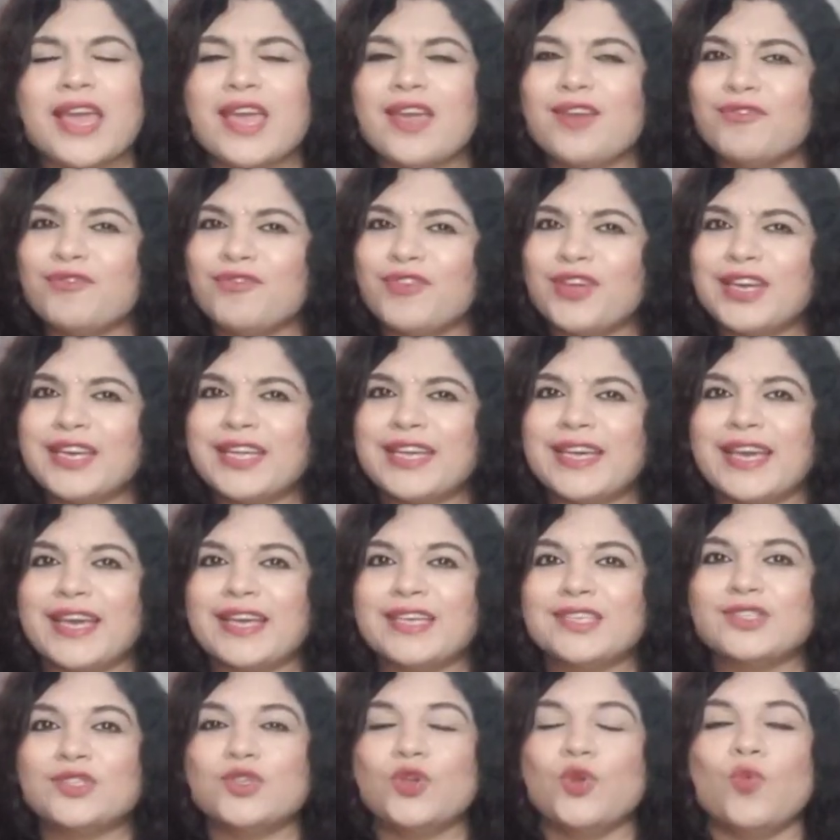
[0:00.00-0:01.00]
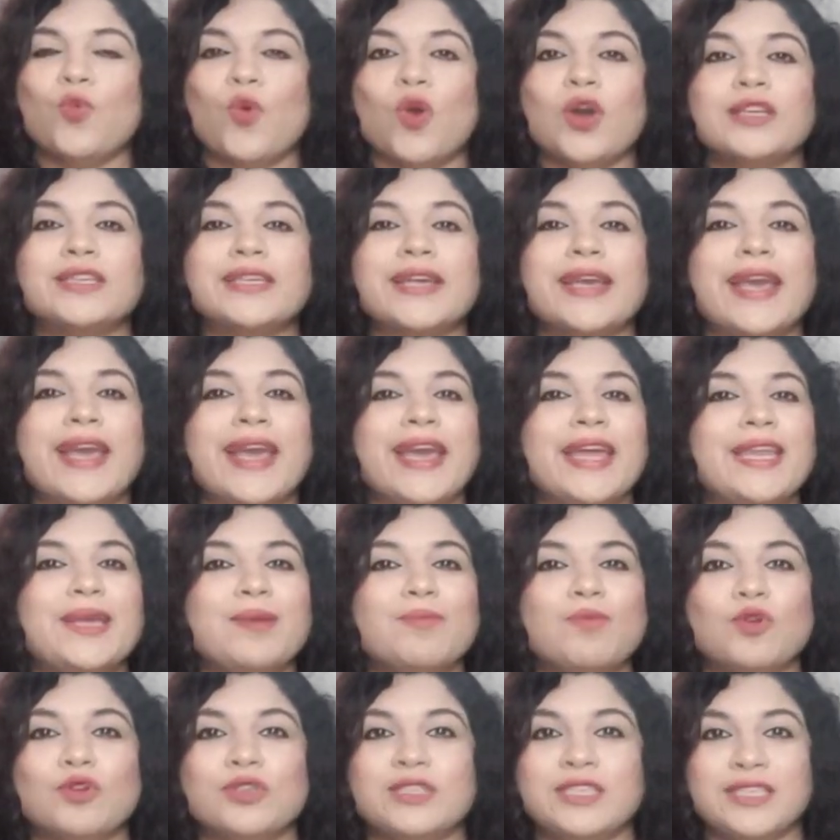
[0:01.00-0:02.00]
If in case you want
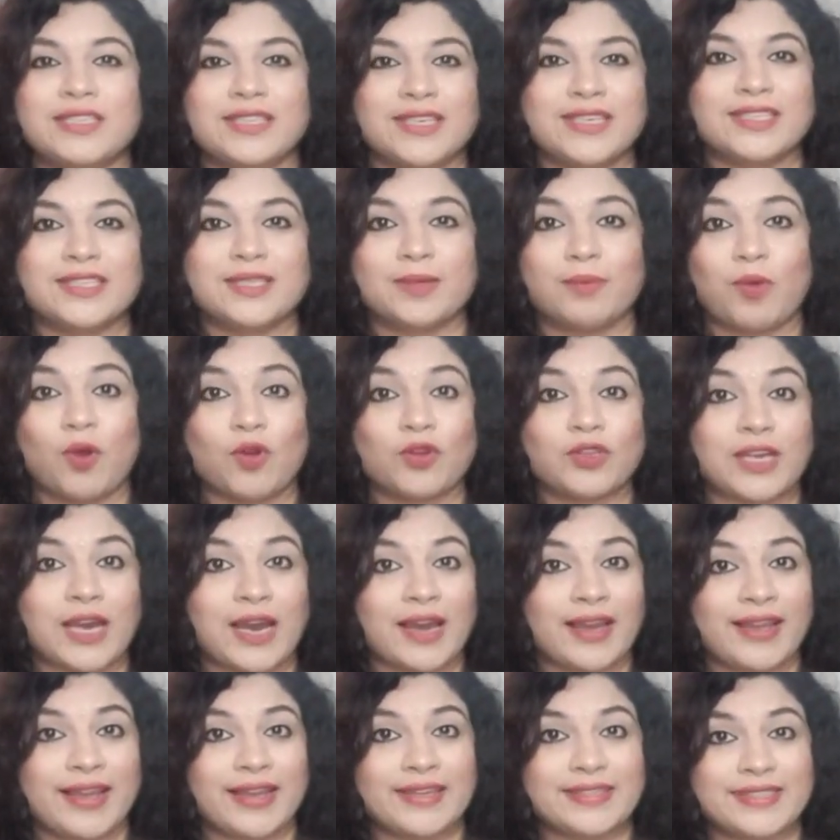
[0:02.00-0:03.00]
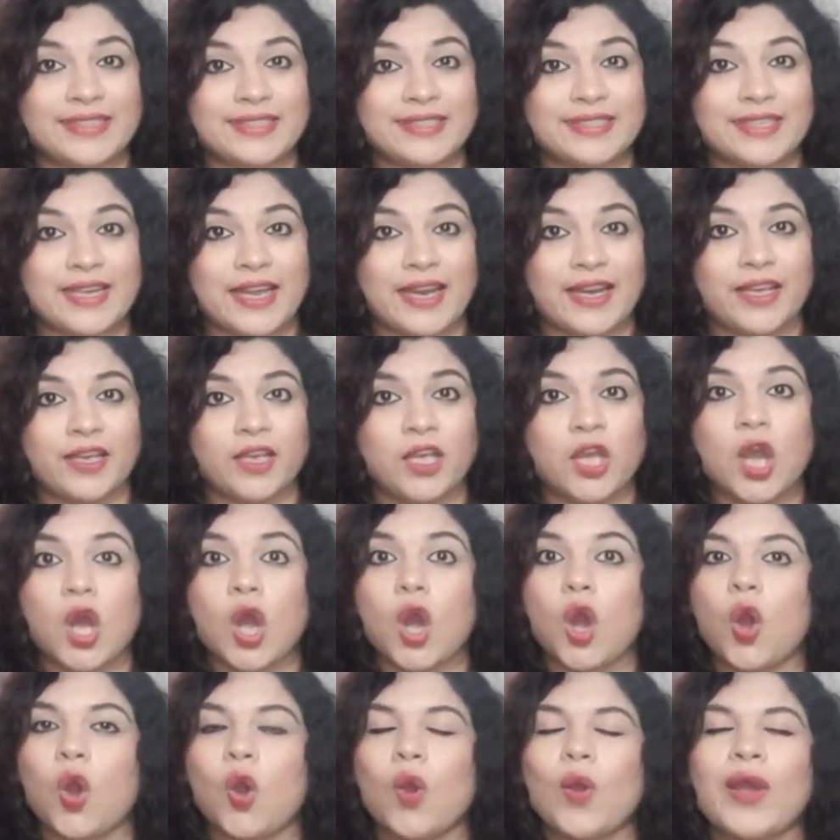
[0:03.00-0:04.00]
any more details about IIT Delhi
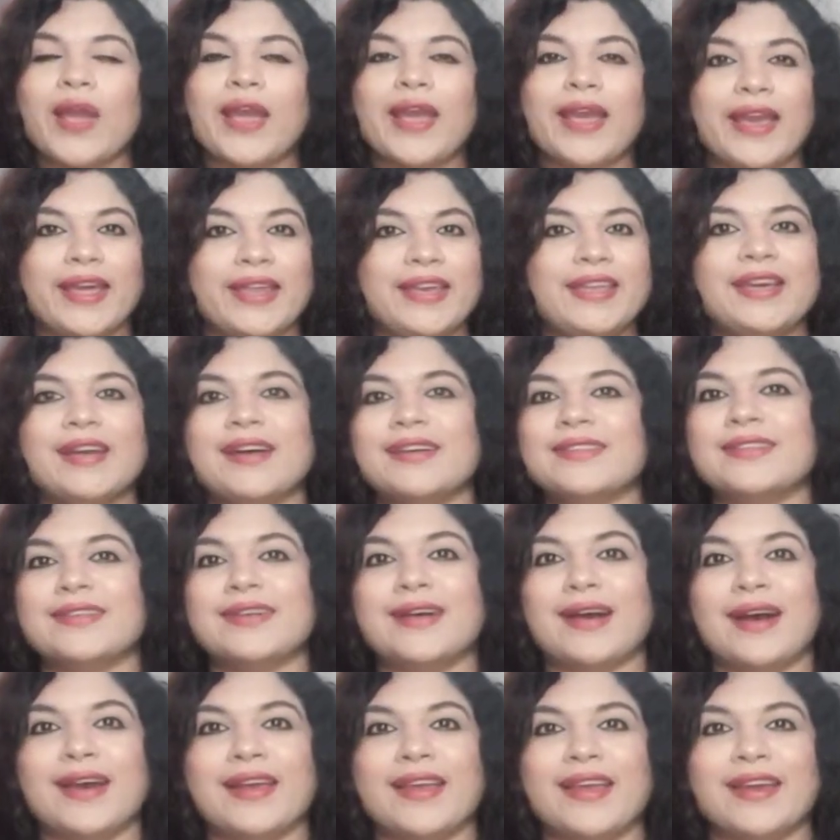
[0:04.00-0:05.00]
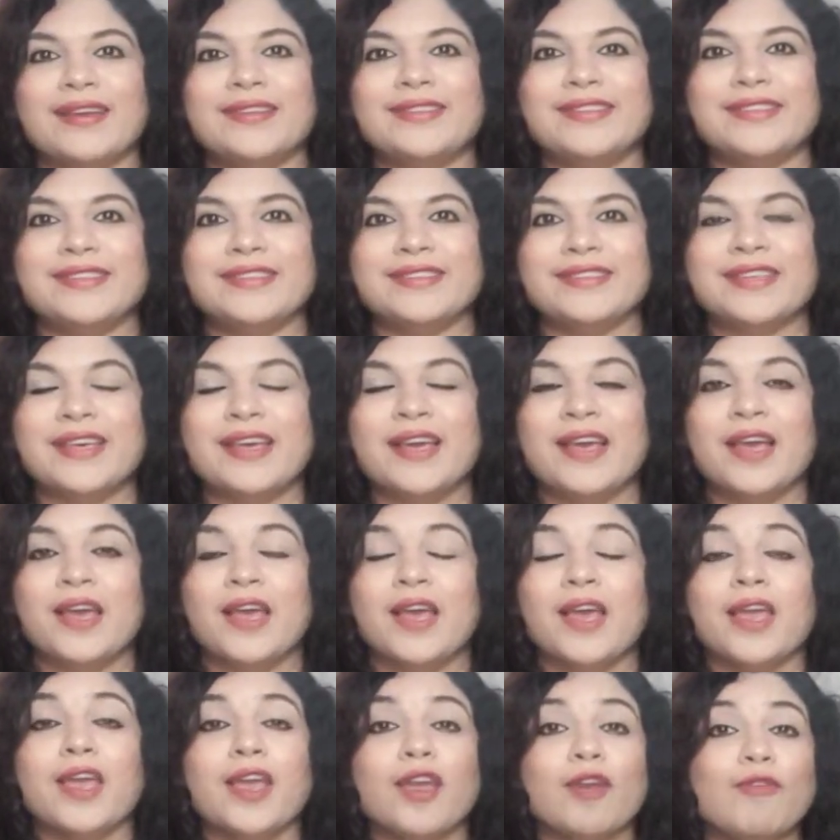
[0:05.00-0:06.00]
or any other IITs,
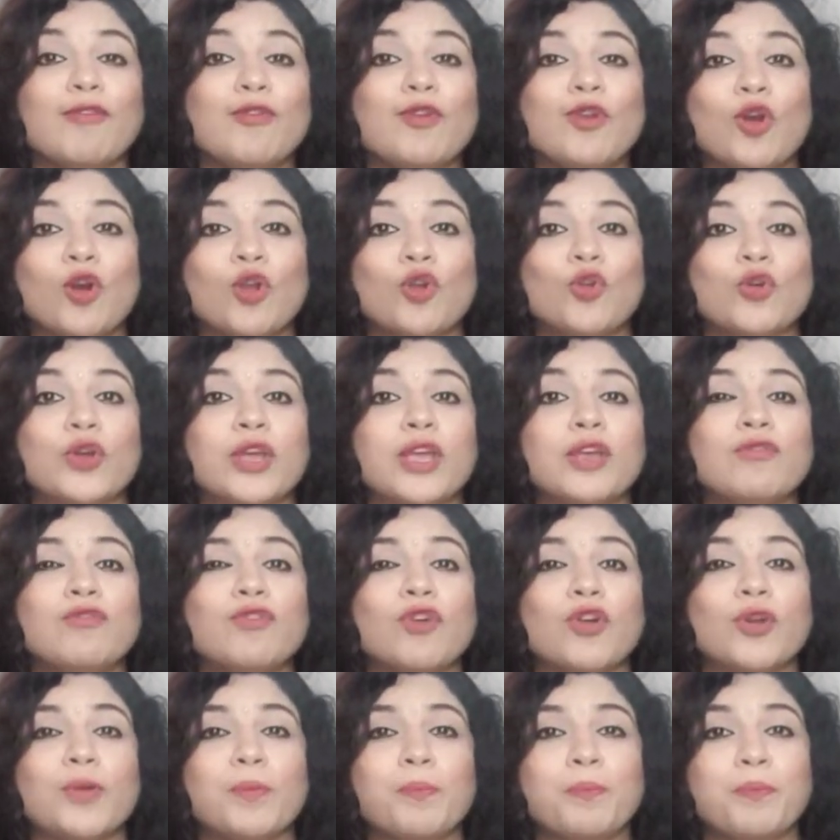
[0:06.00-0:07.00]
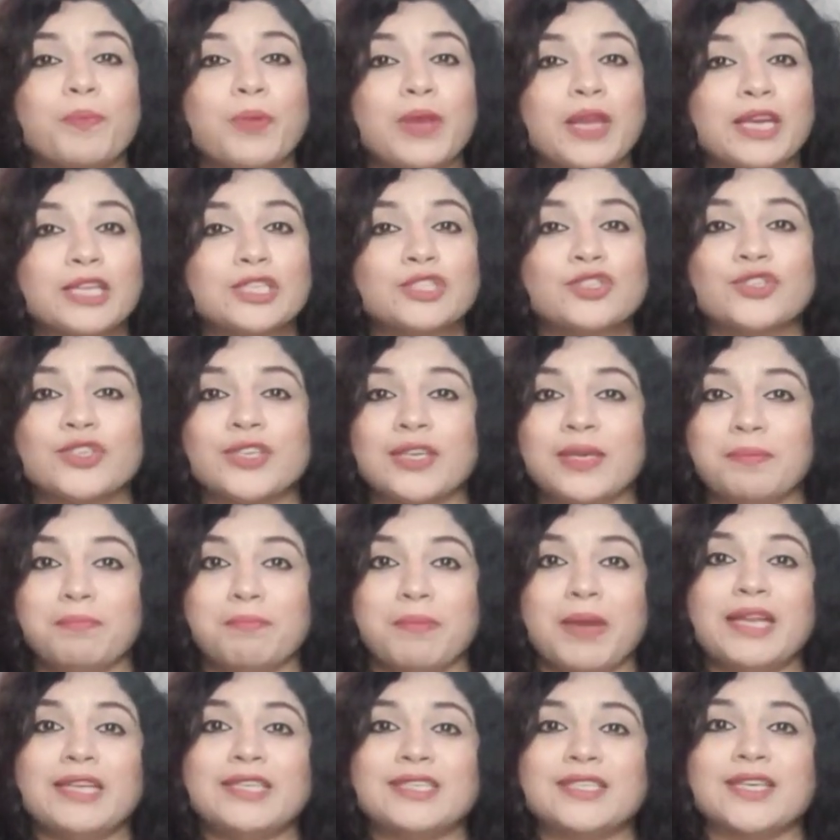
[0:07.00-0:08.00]
if you are looking for a
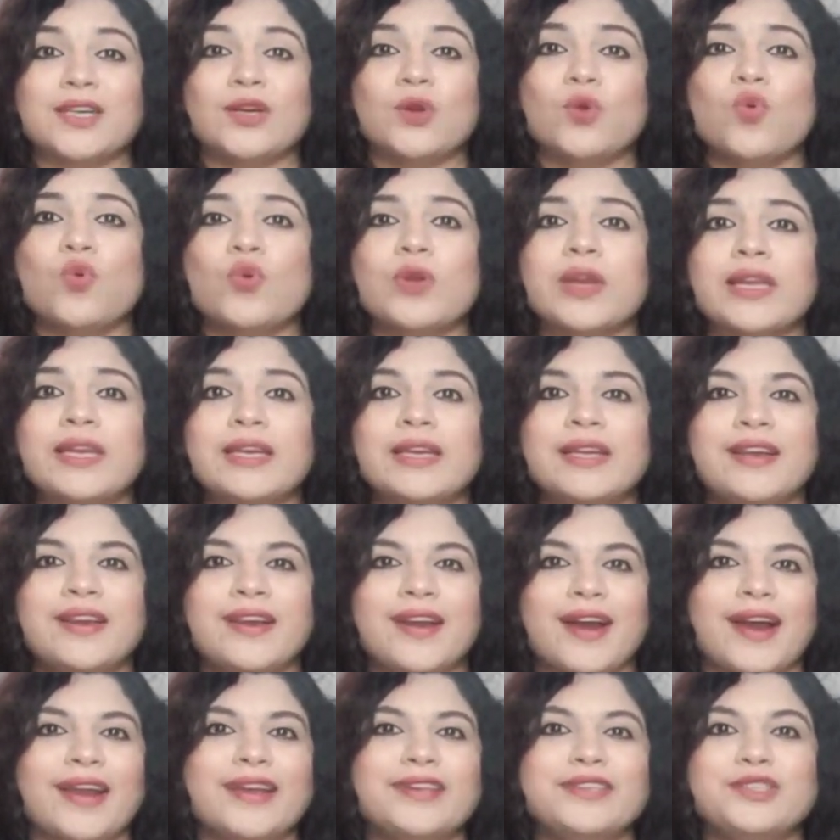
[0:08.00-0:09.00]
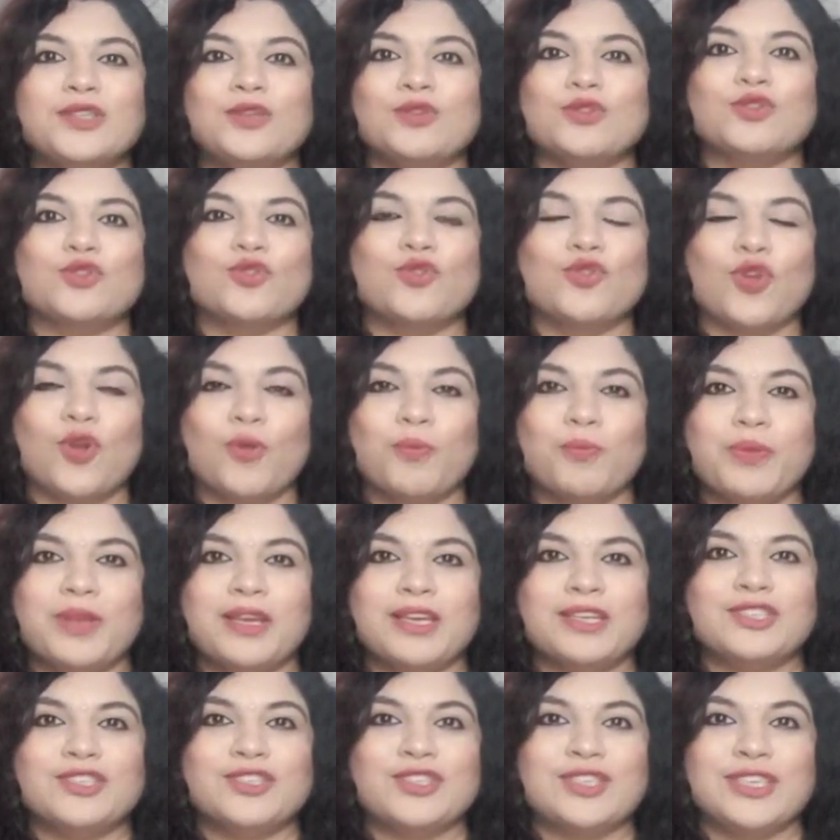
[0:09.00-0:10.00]
PhD mentor who can guide you through your
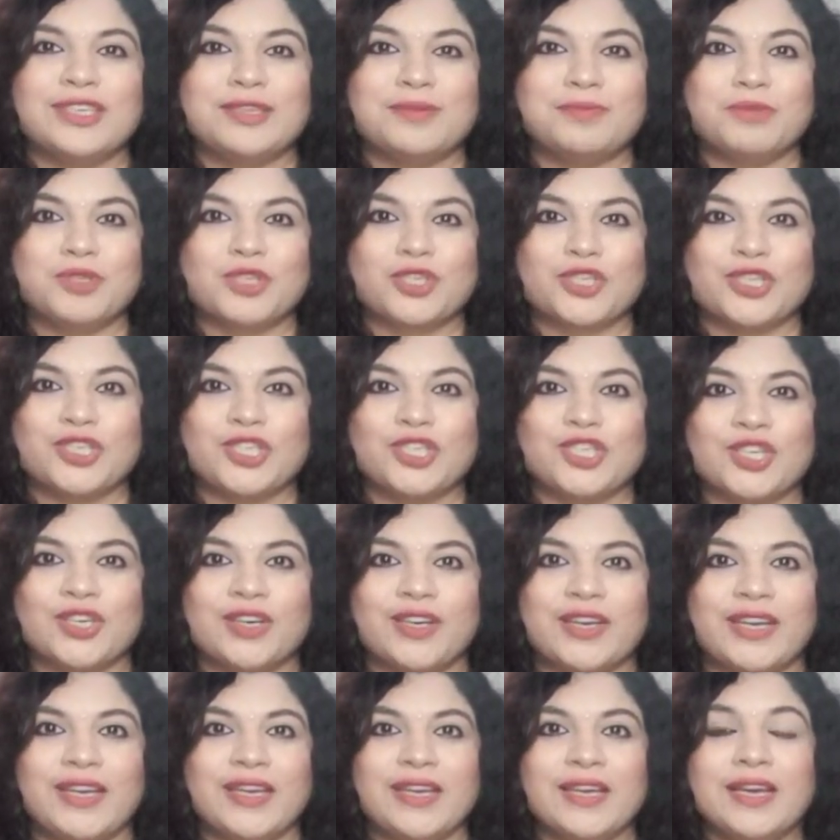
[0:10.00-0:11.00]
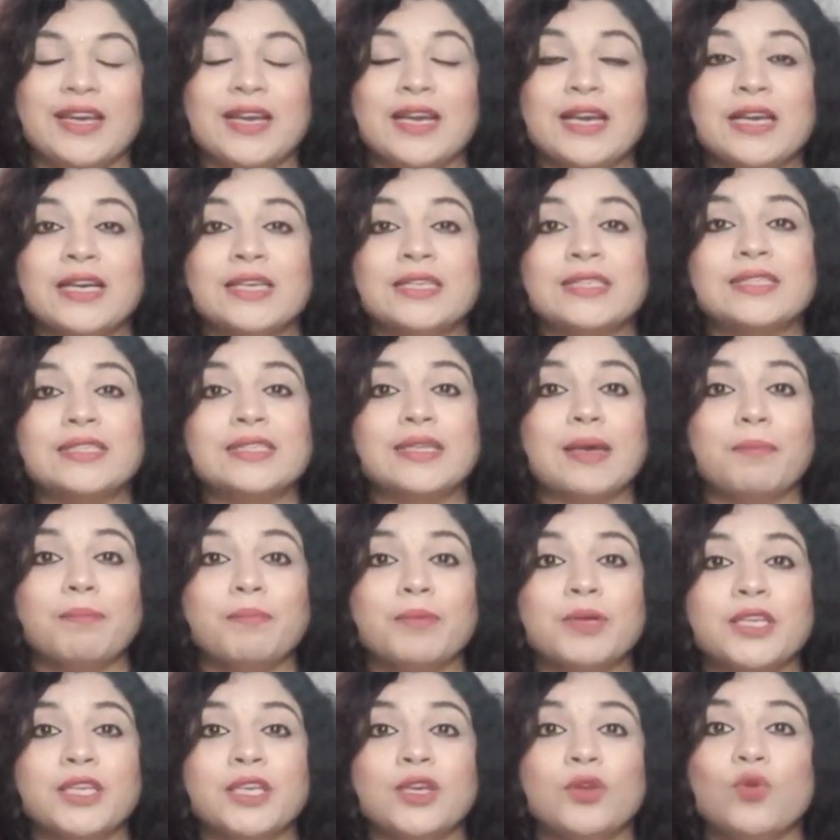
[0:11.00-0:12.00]
PhD admission journey,
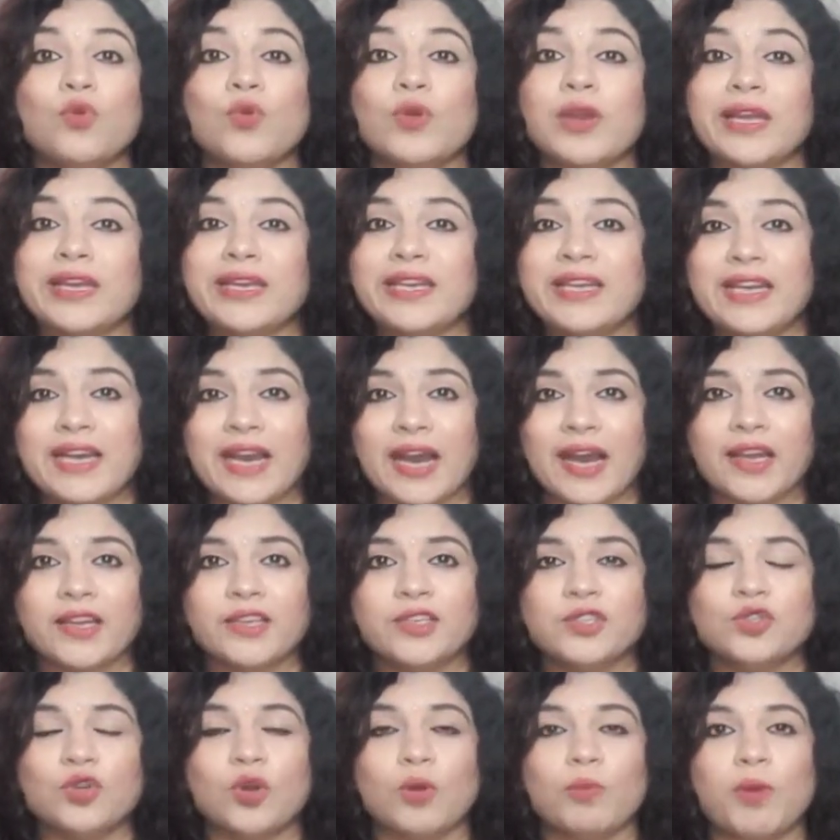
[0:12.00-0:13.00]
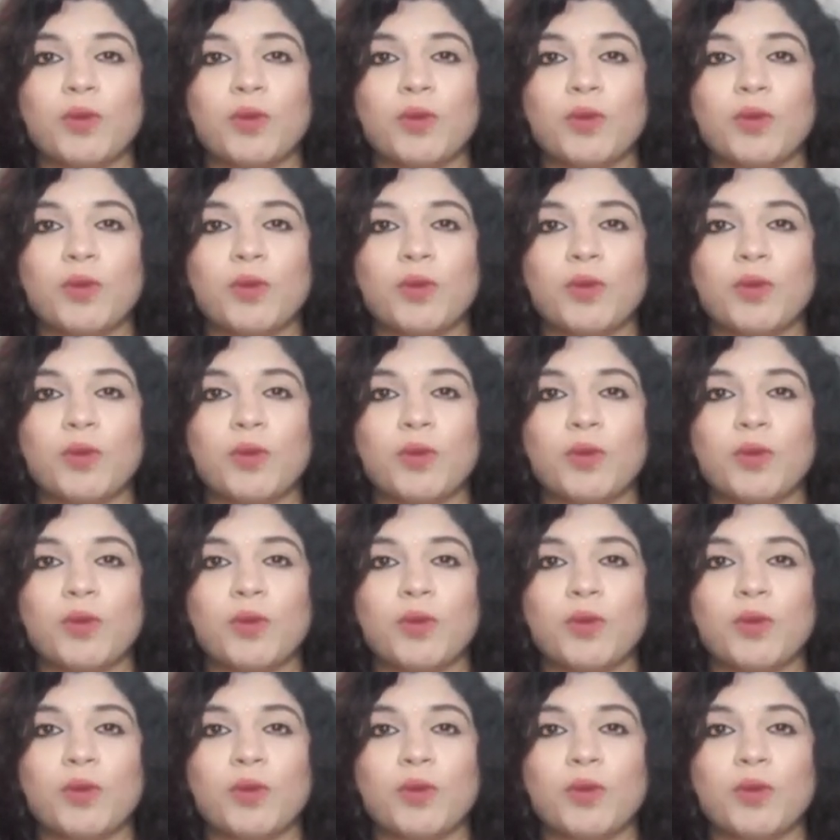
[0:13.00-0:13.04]
somebody who can guide you